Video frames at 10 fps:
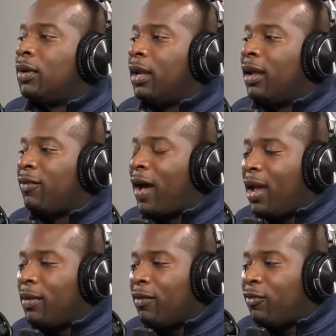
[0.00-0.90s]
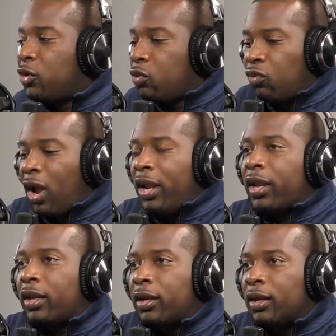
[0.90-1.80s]
if you run
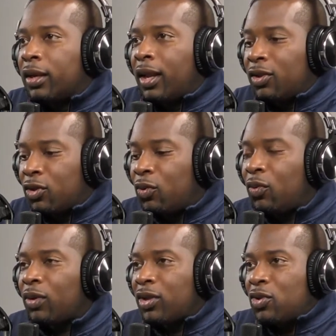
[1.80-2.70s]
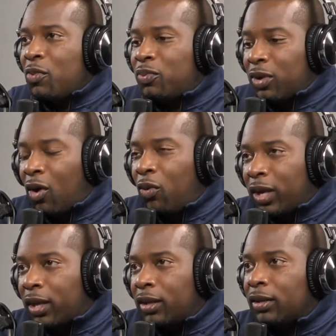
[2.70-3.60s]
it and you own
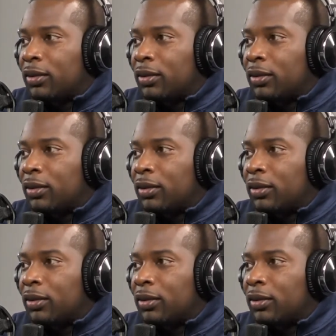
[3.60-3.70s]
it,